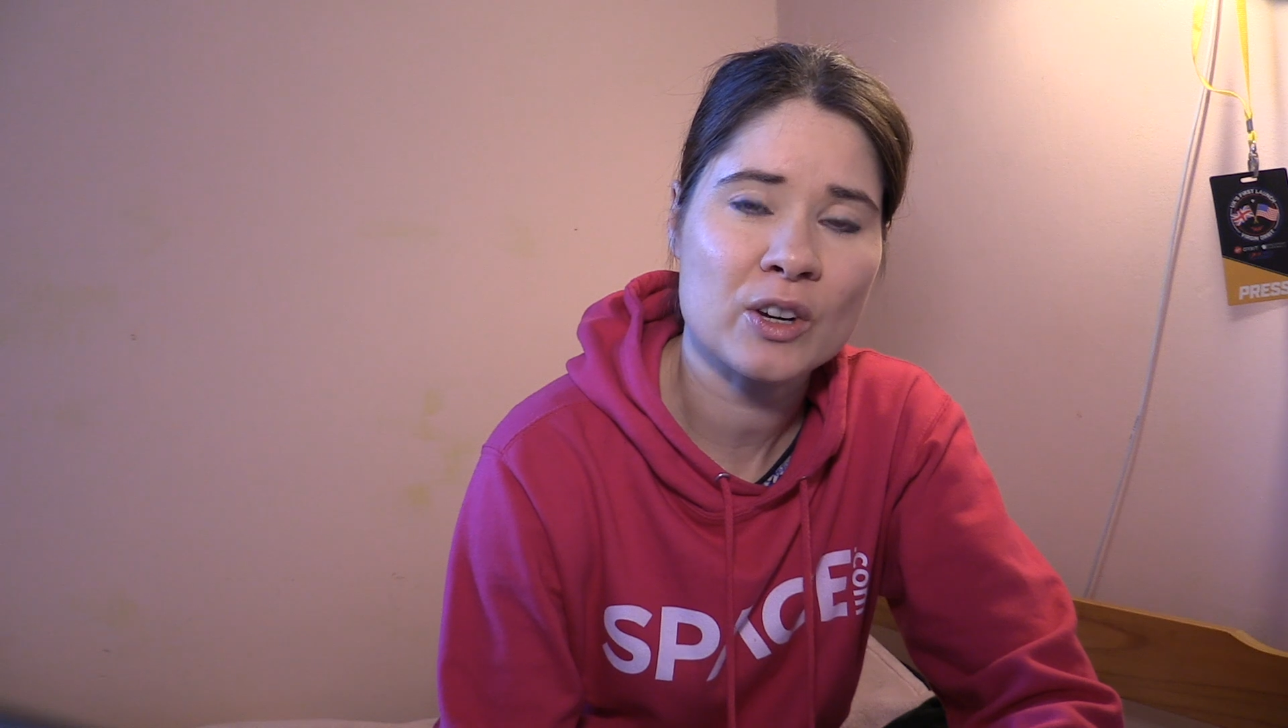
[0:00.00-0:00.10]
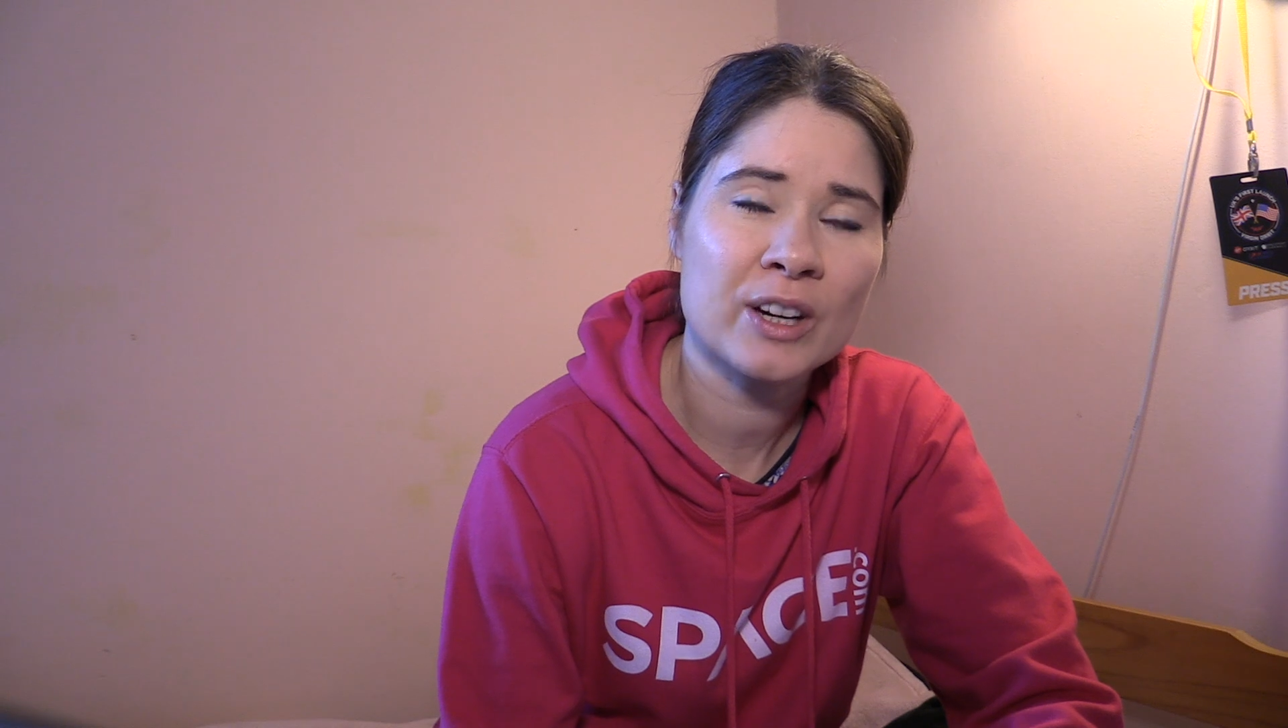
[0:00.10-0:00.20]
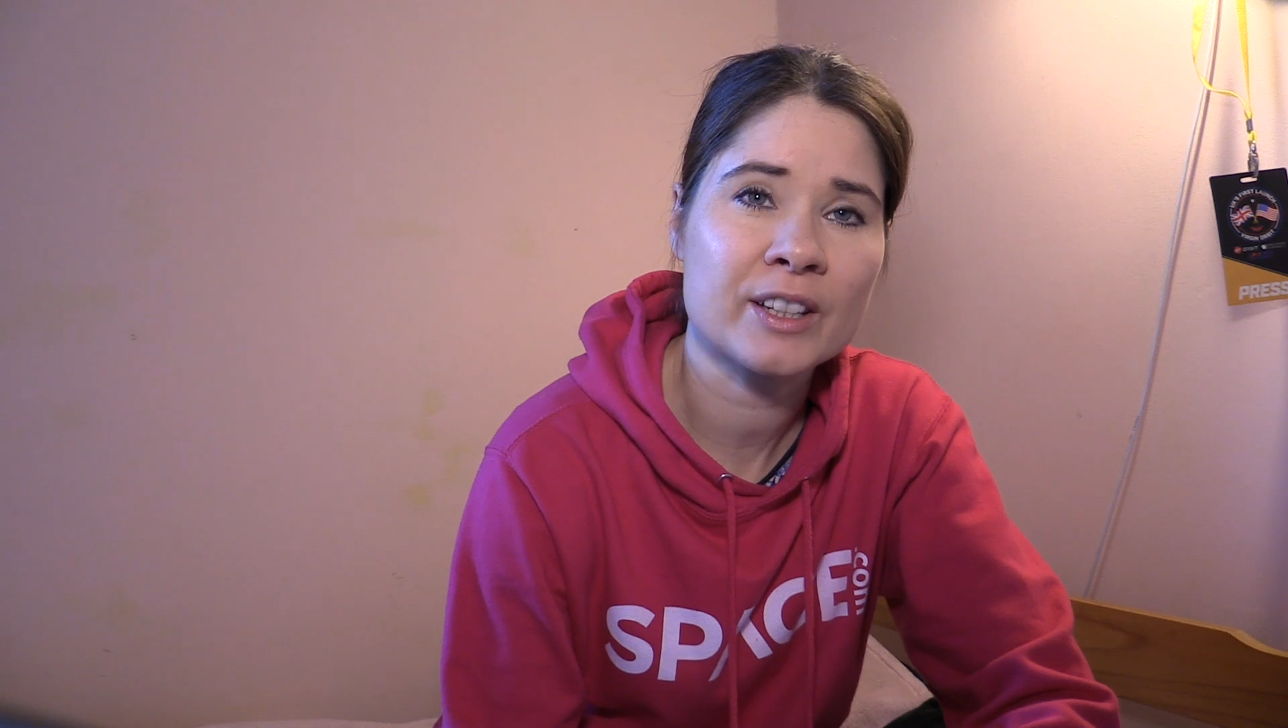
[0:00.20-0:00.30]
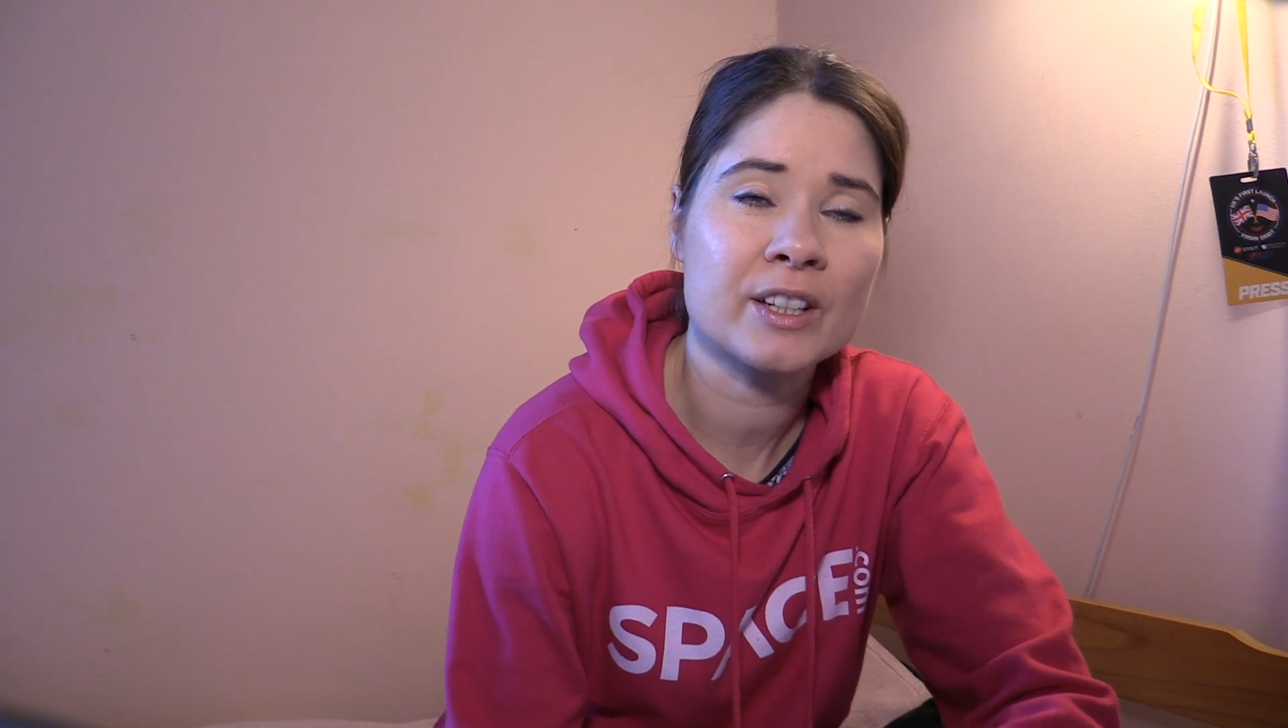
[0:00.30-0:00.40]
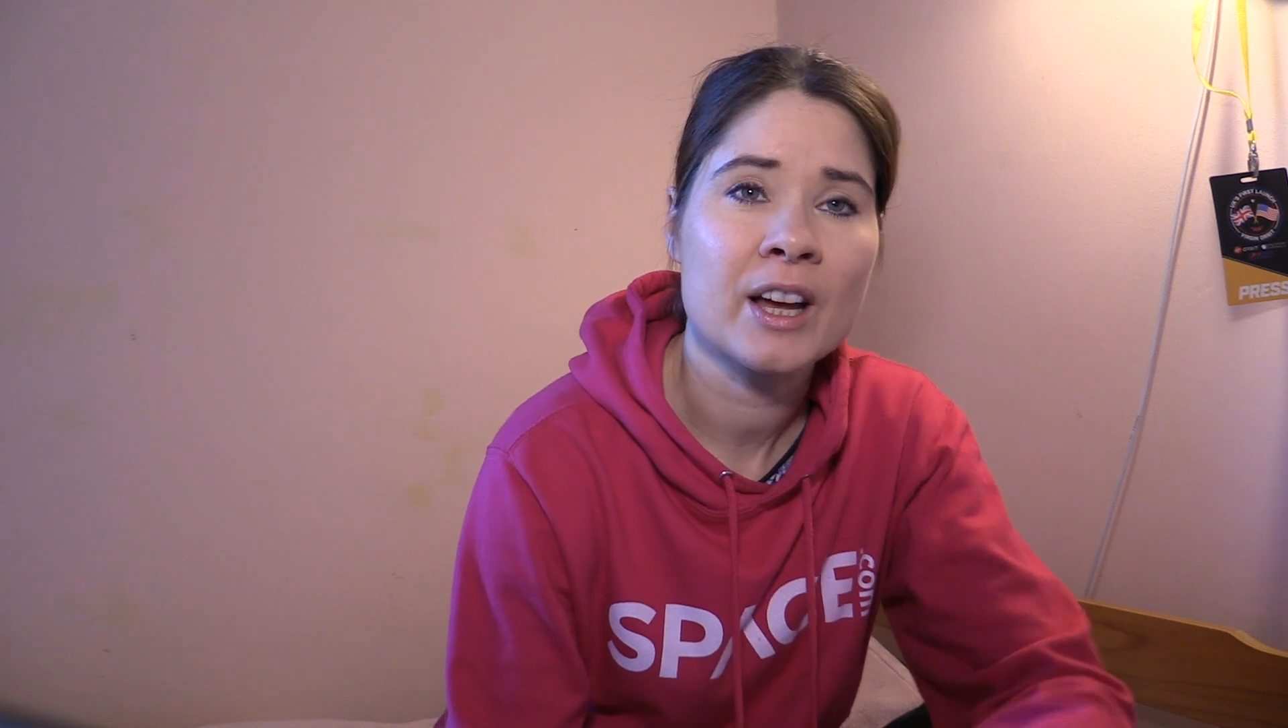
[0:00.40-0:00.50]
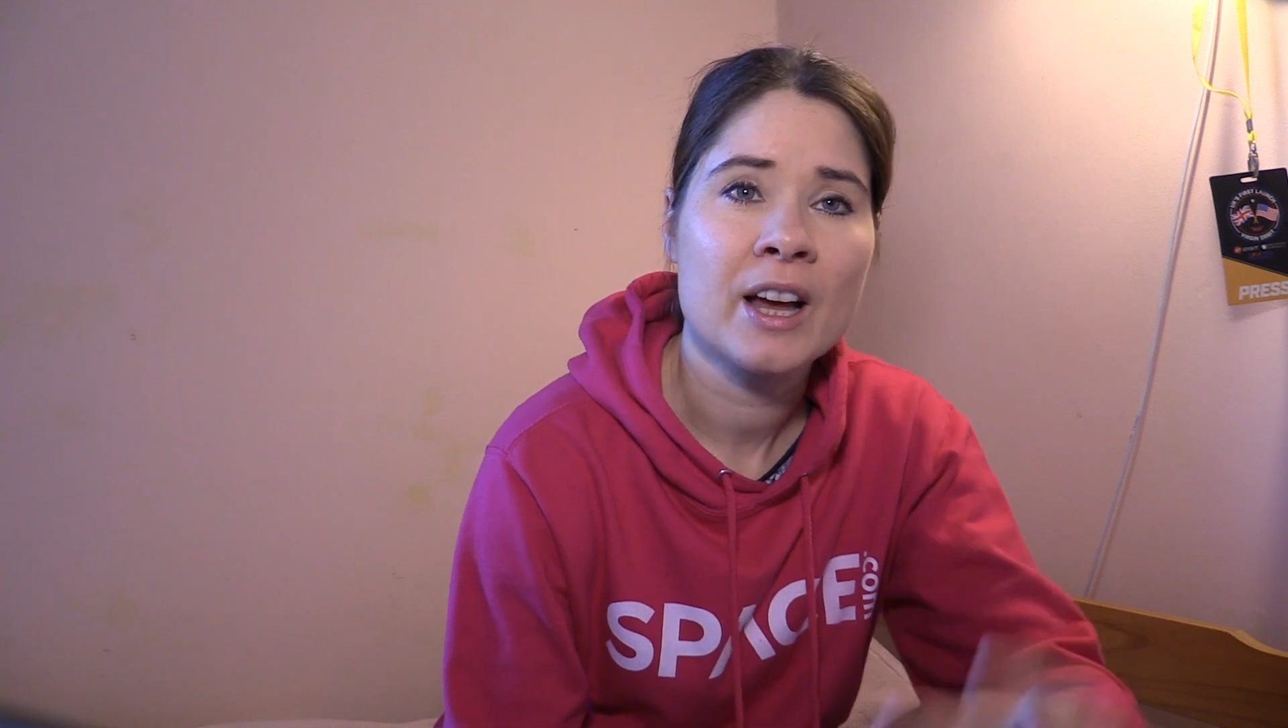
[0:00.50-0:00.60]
And